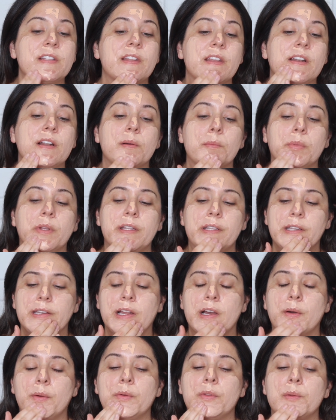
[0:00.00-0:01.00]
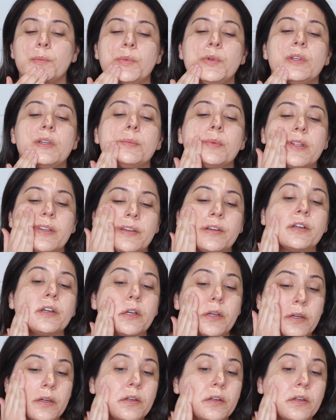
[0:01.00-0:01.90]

and then I'll blend it out with a beauty blender.